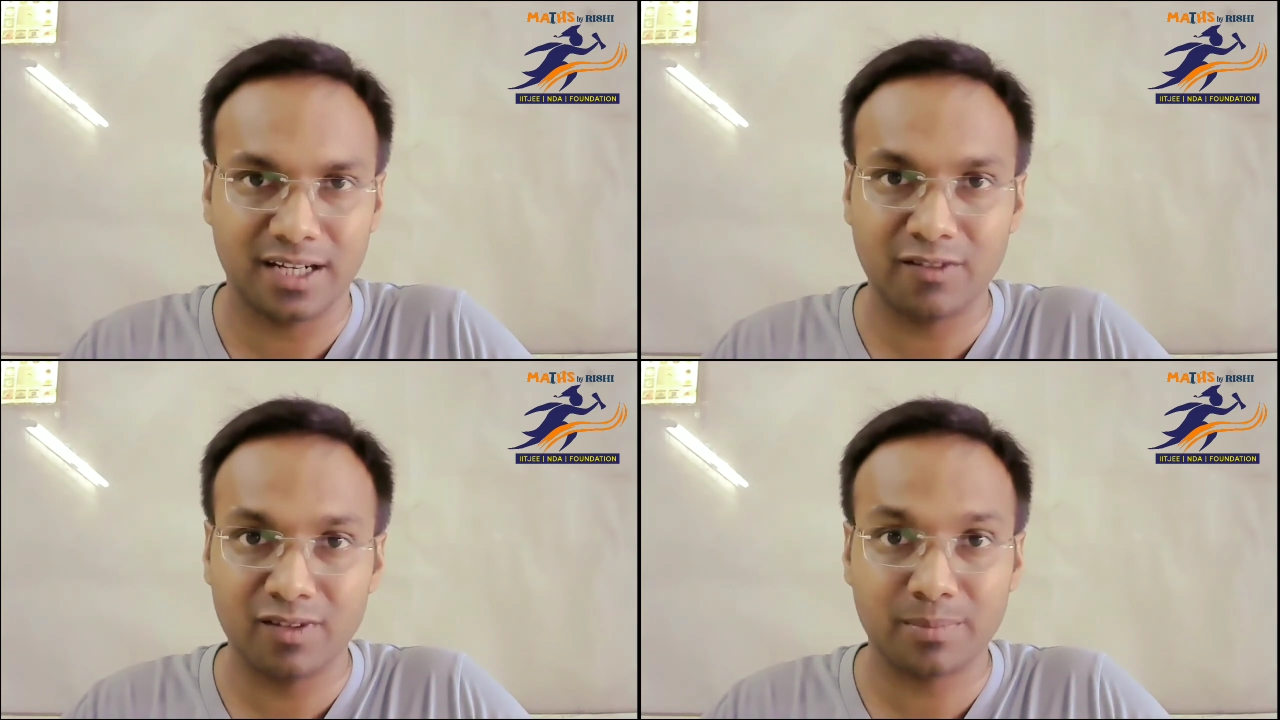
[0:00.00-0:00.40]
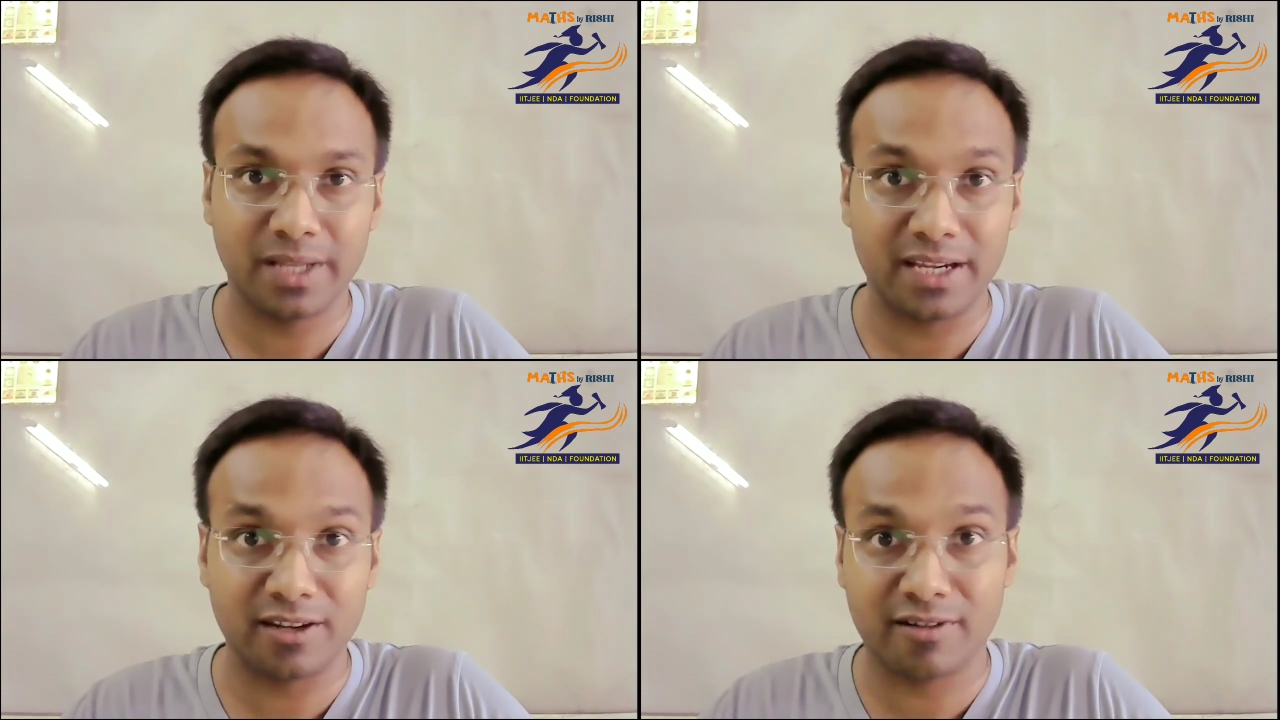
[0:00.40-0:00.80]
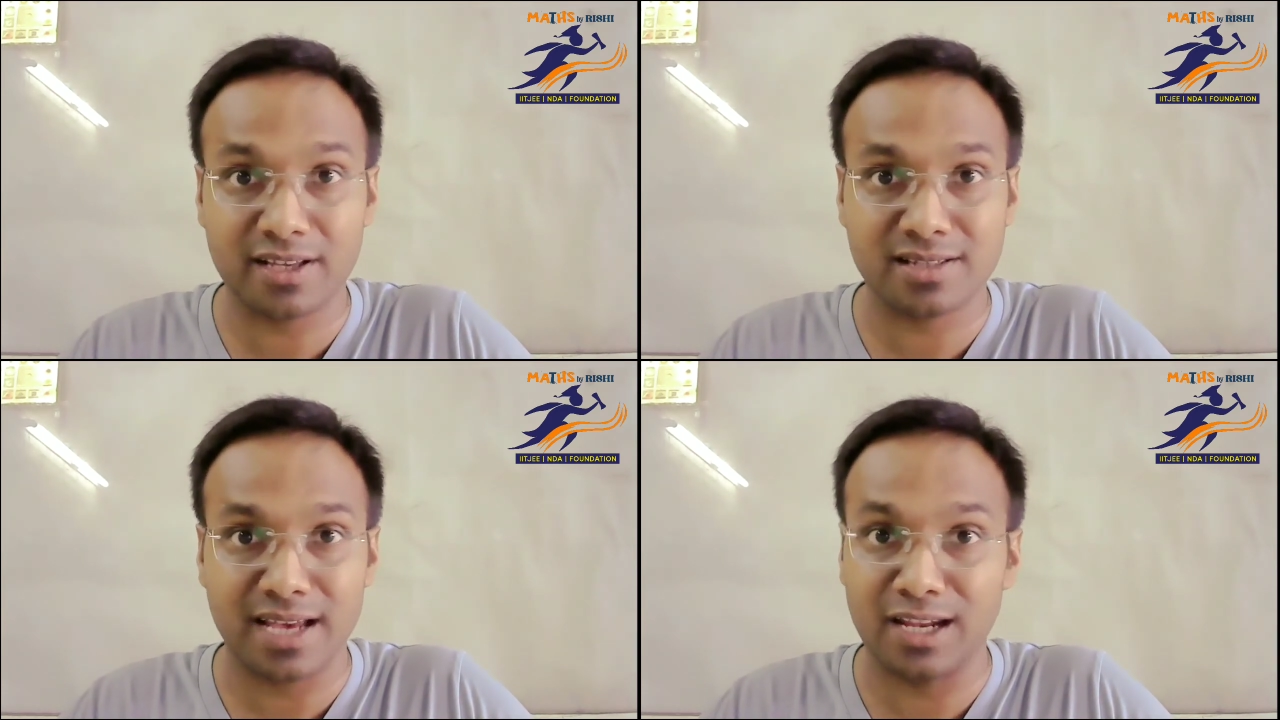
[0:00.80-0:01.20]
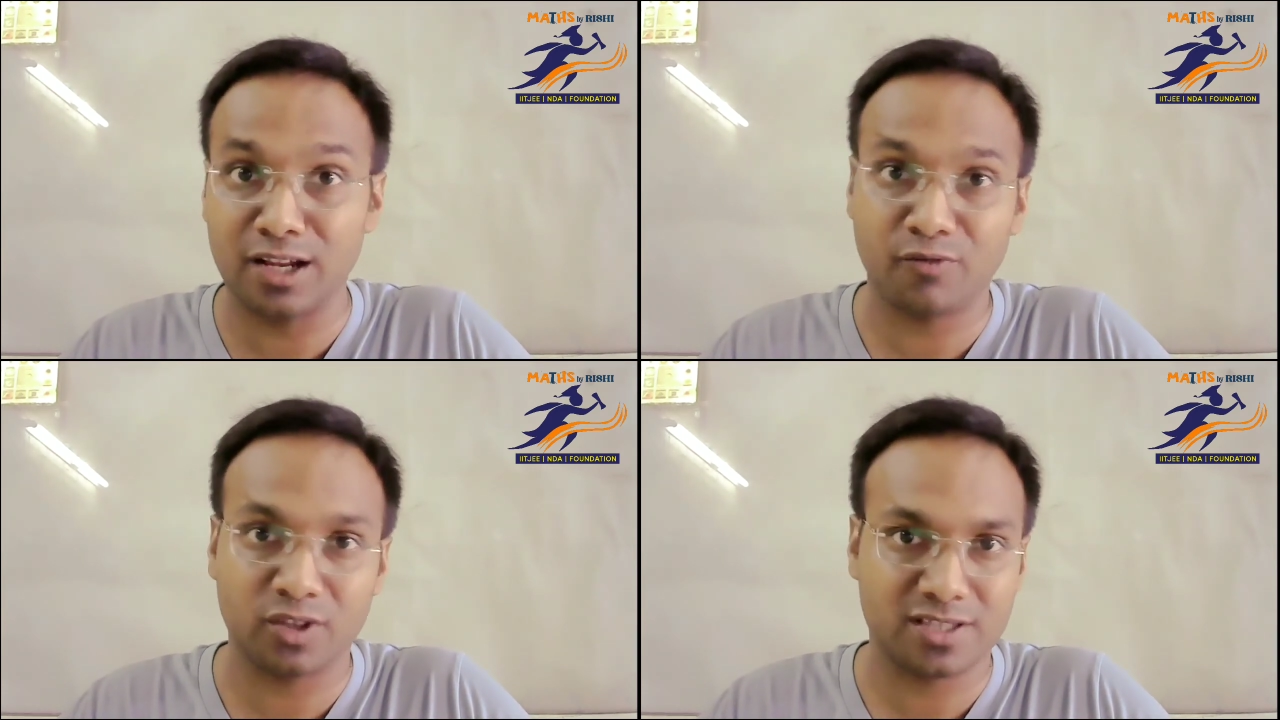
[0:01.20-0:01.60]
develop the interest and
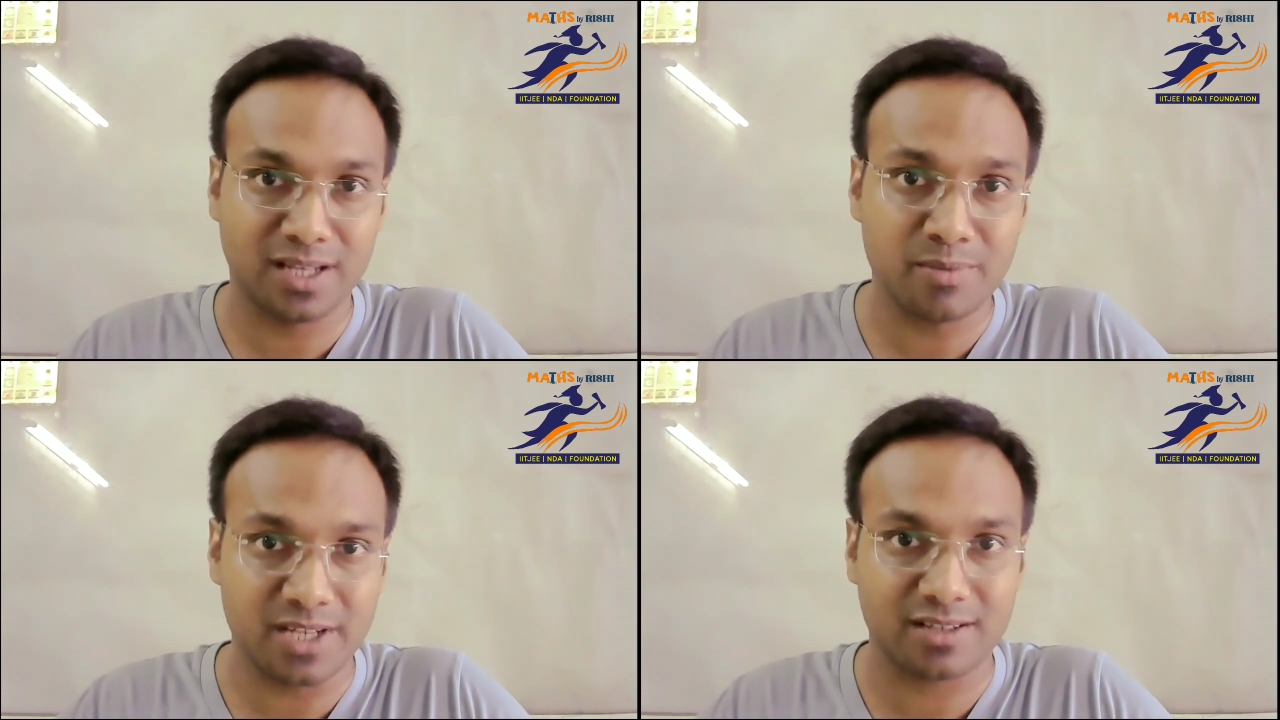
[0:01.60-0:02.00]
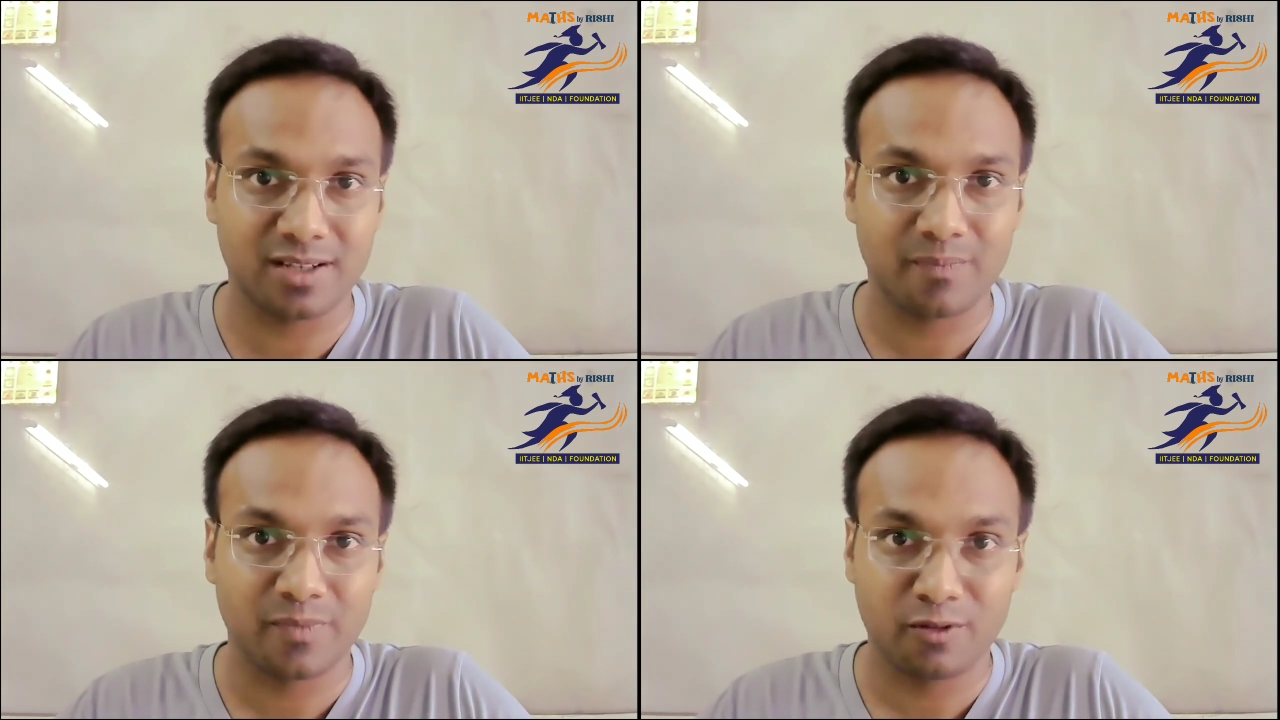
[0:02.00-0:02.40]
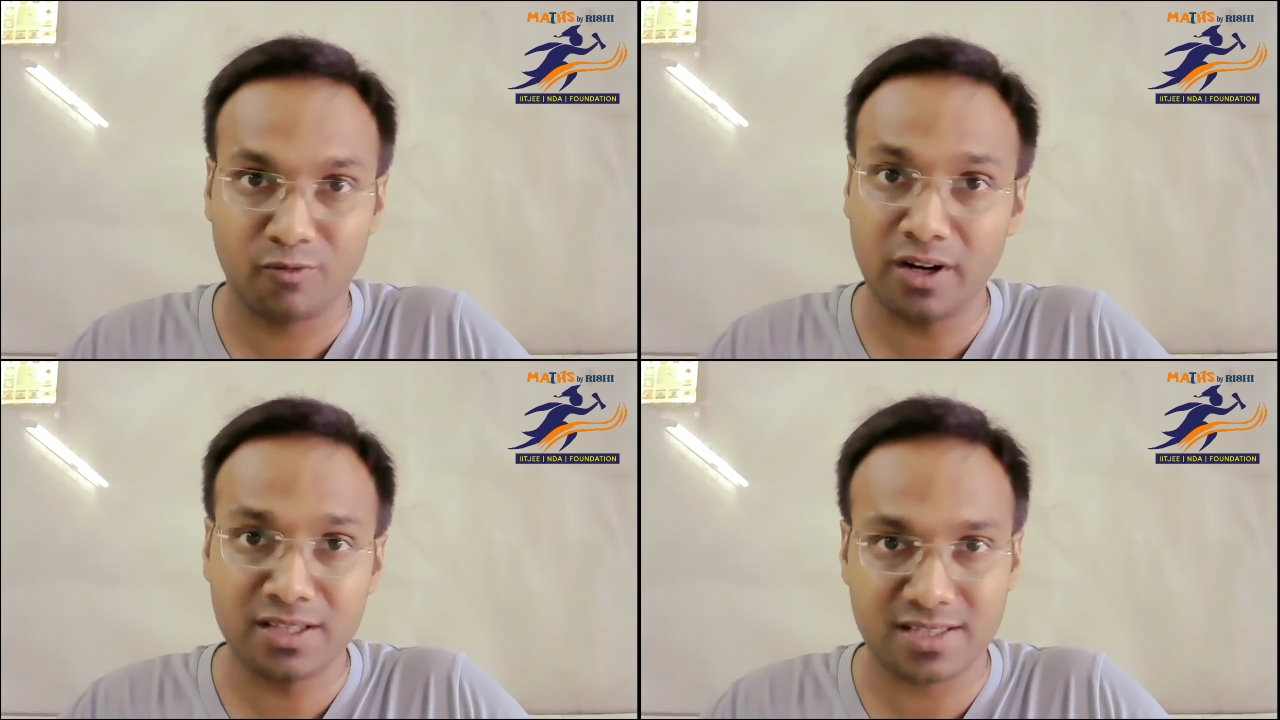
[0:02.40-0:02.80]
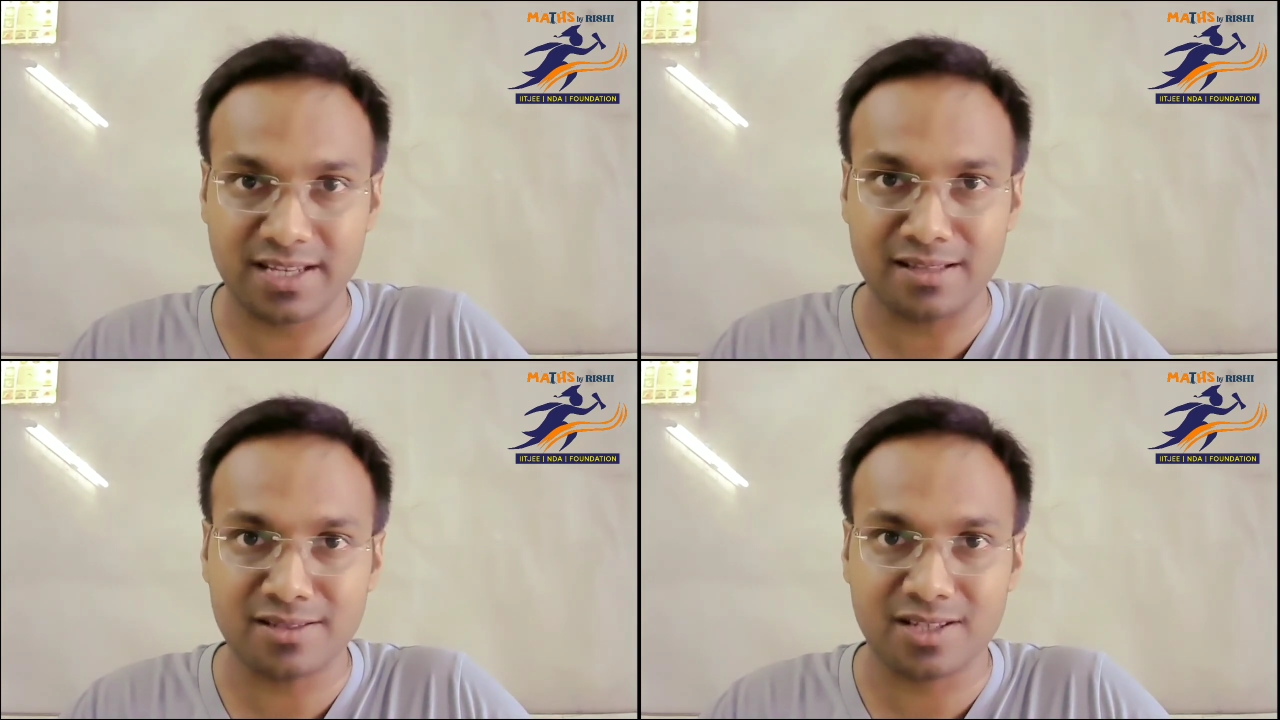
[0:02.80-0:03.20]
love for the subject. For
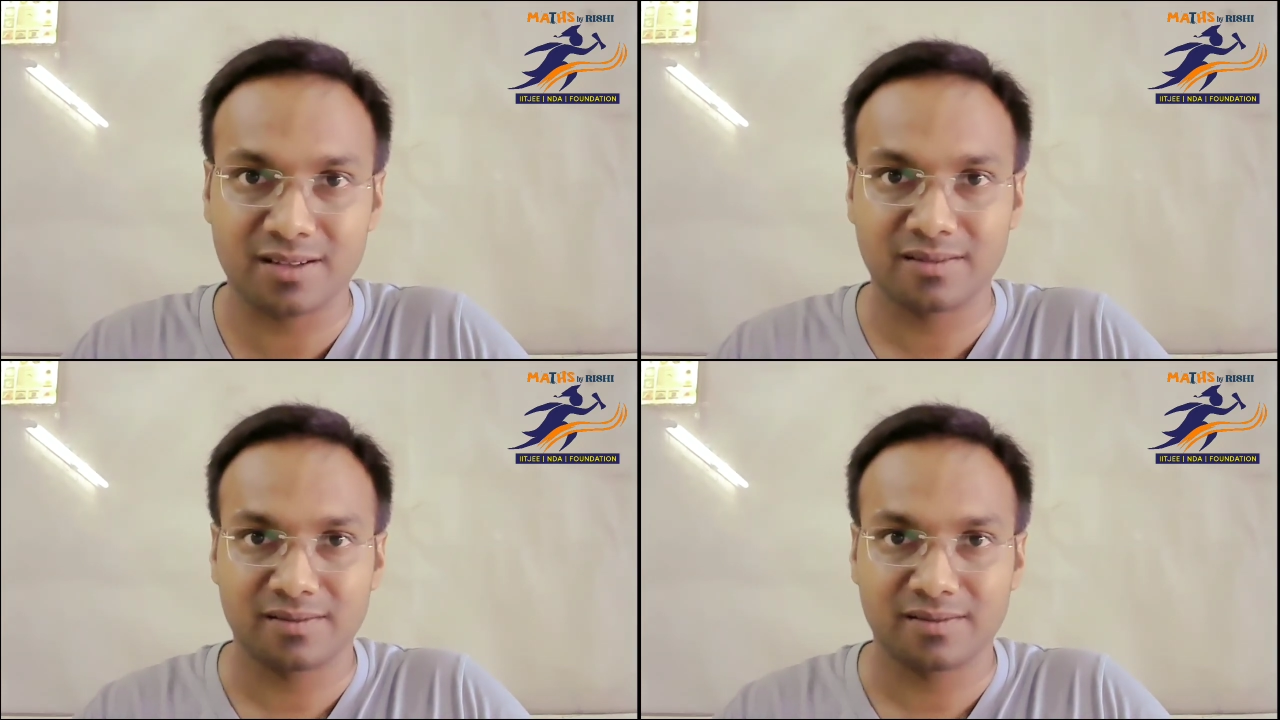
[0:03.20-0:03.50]
instance,